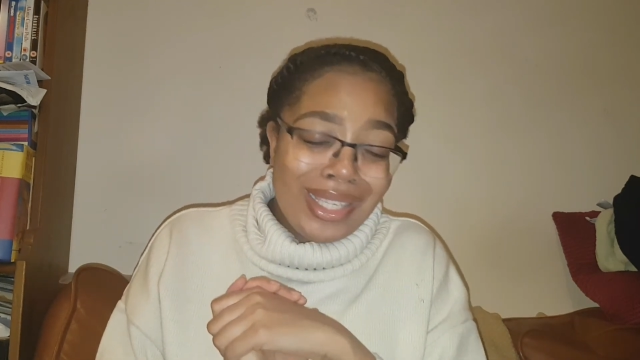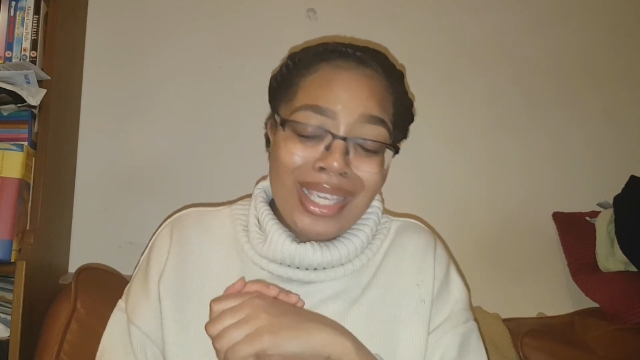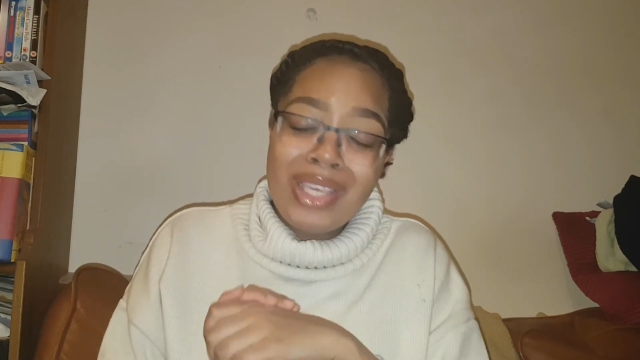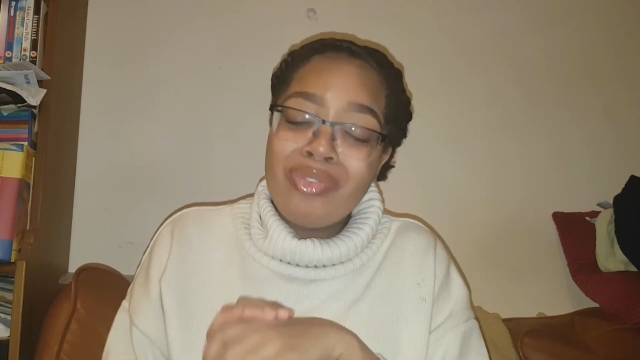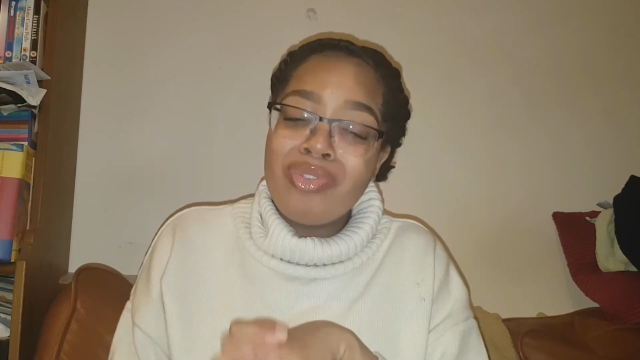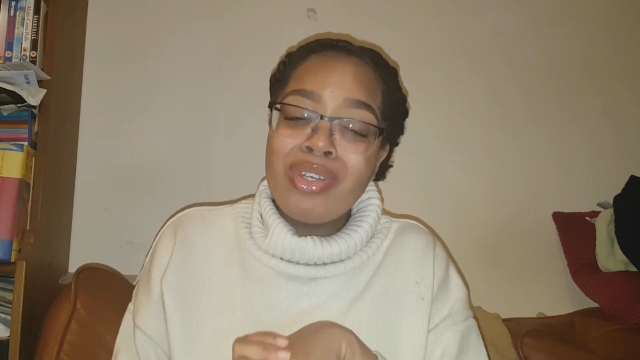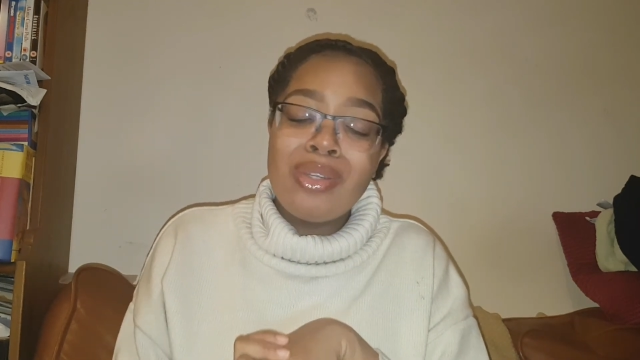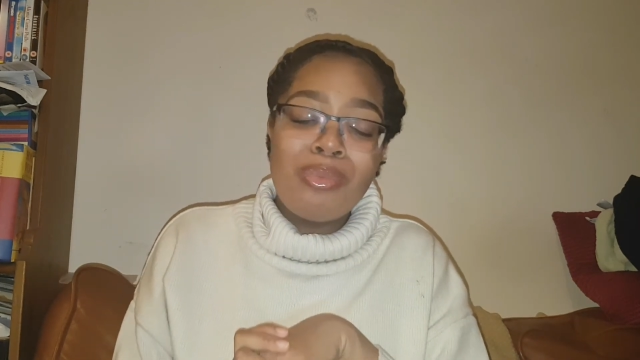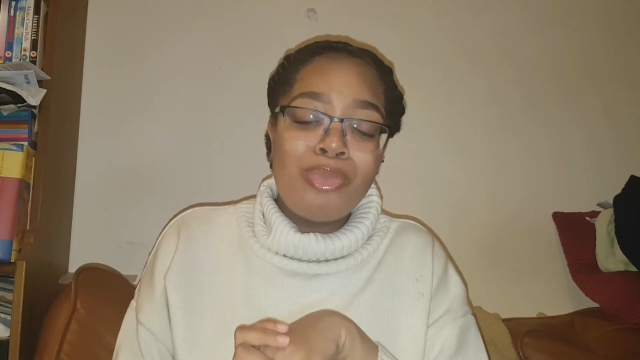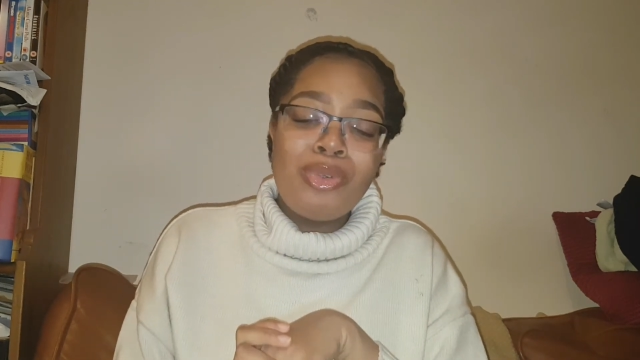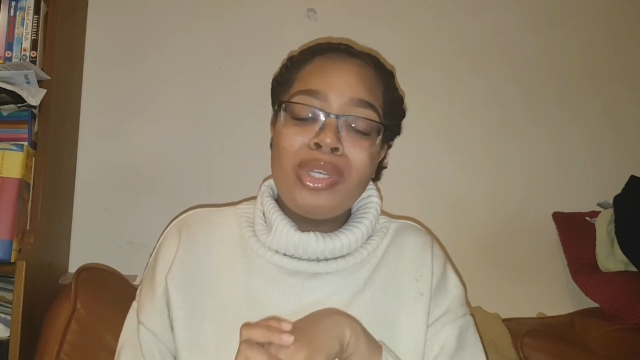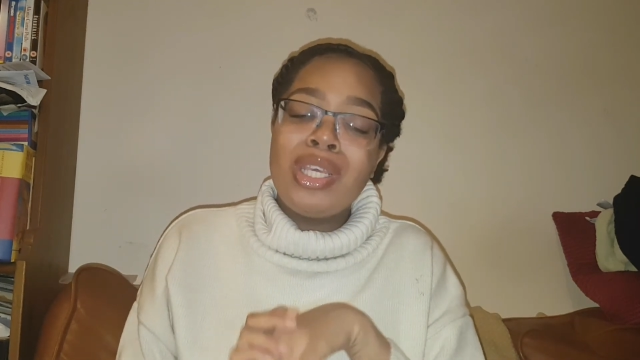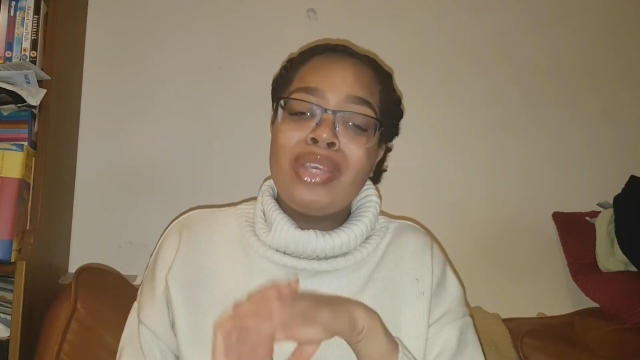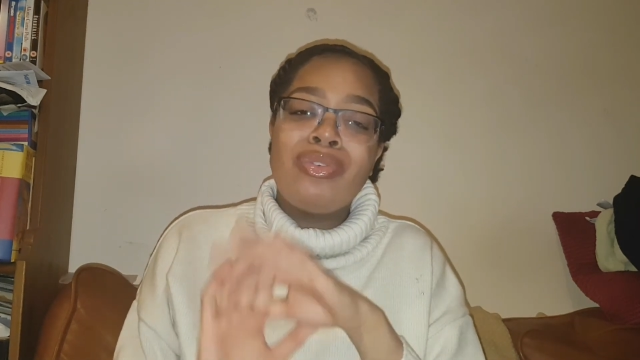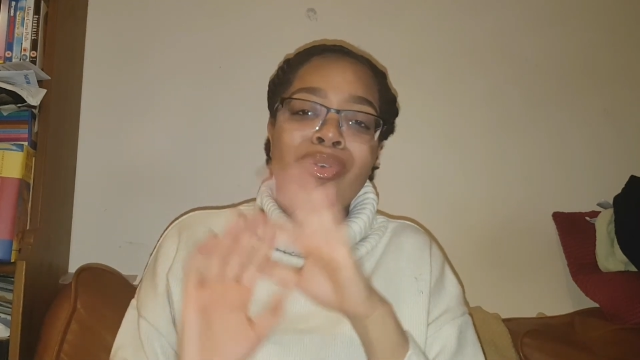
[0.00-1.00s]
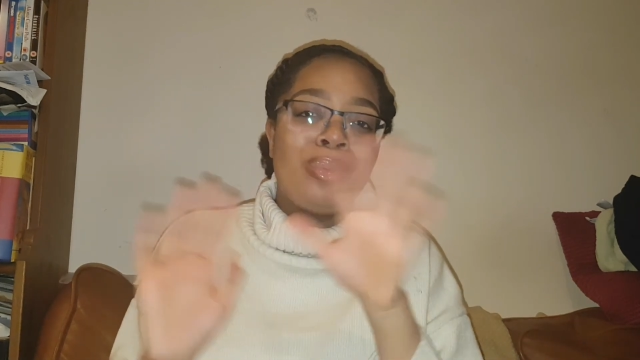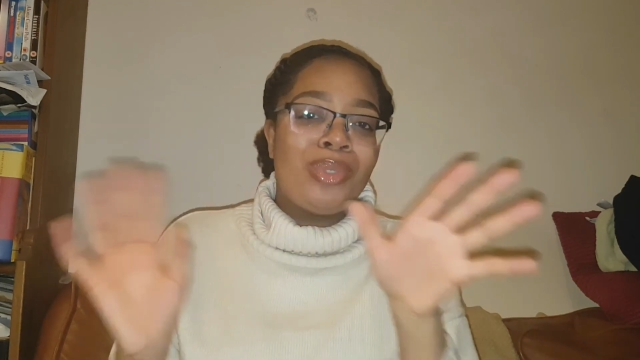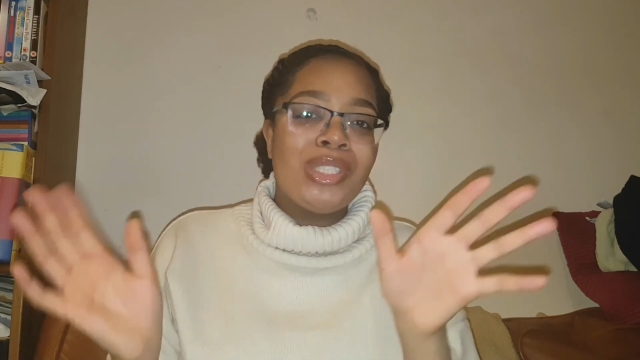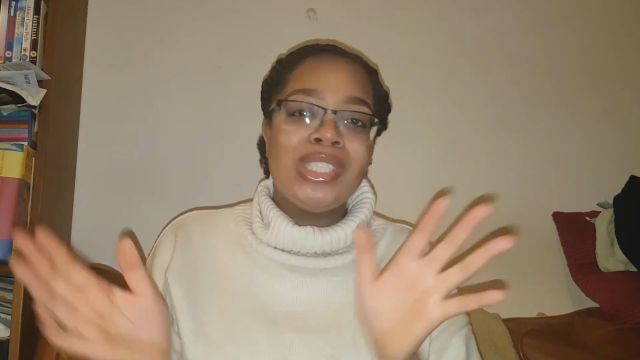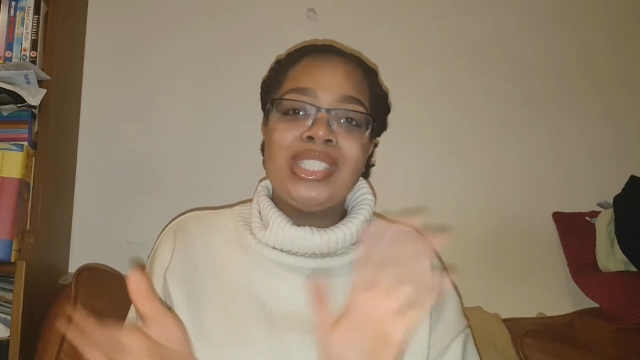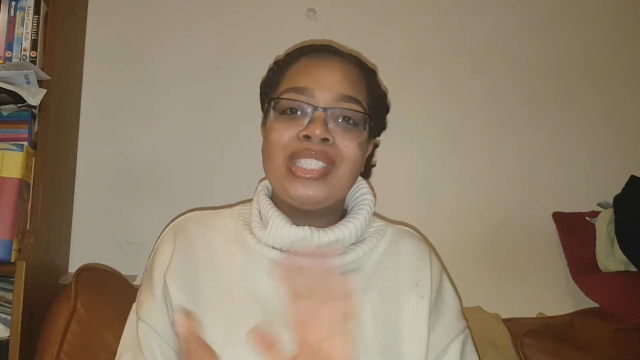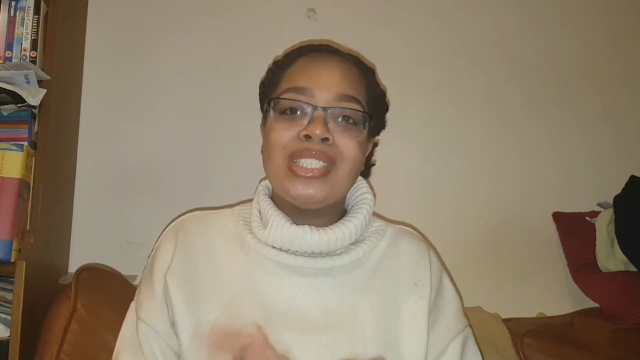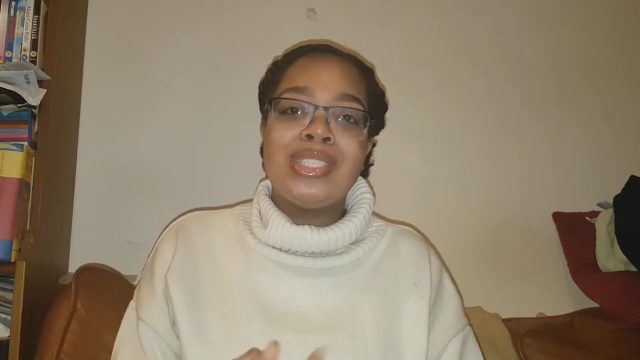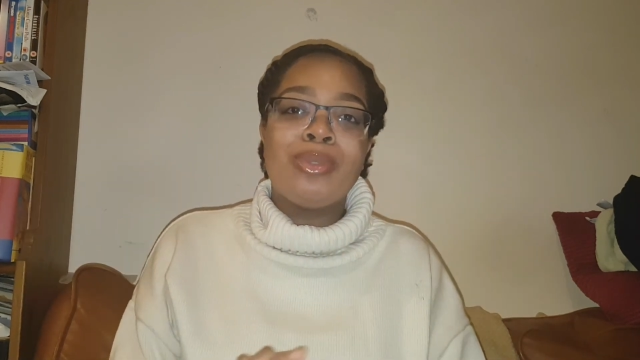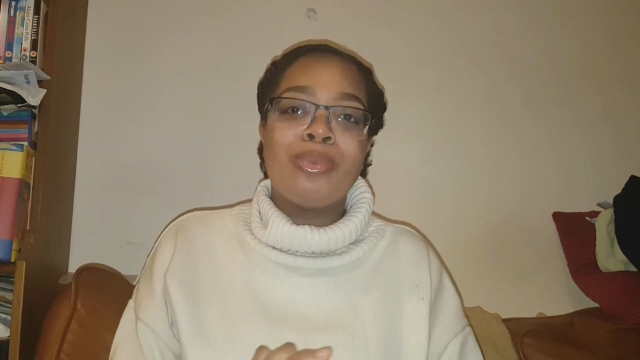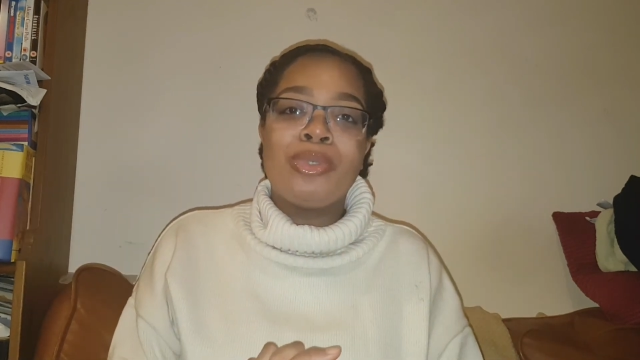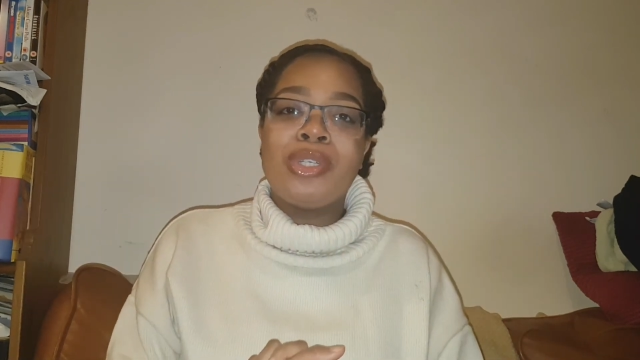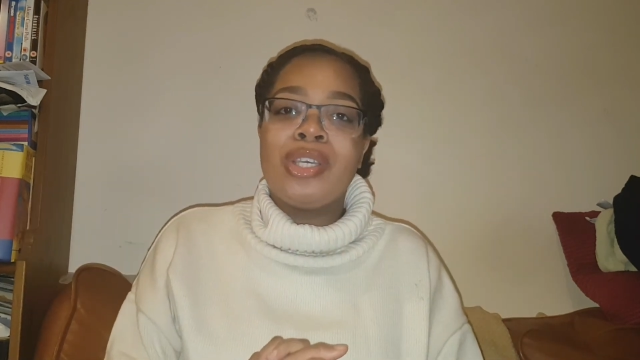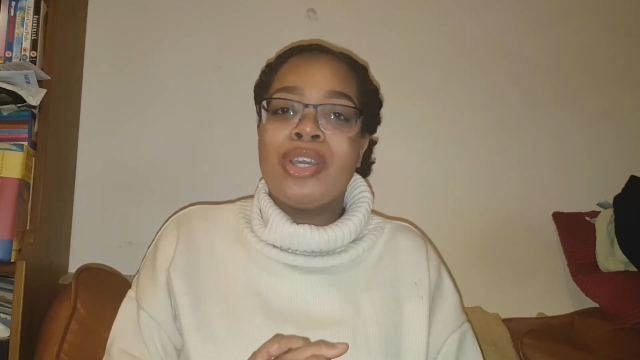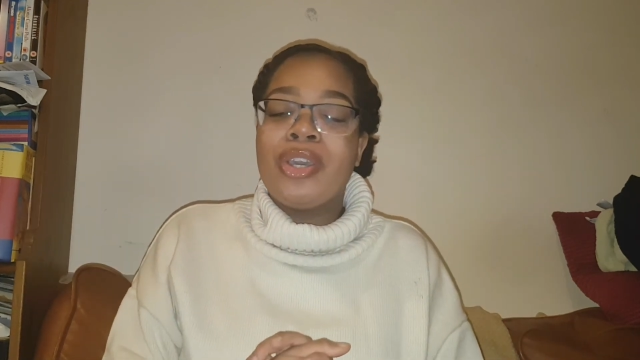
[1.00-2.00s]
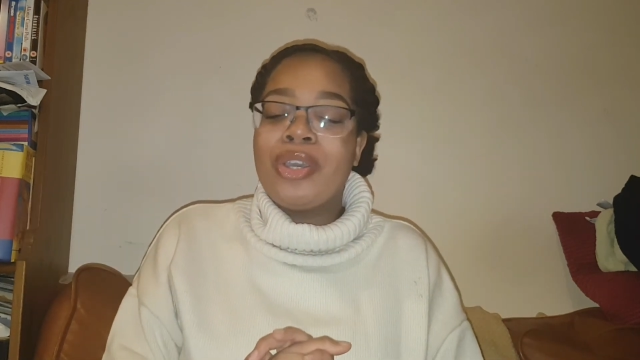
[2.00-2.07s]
even the morning if you're watching this in the morning.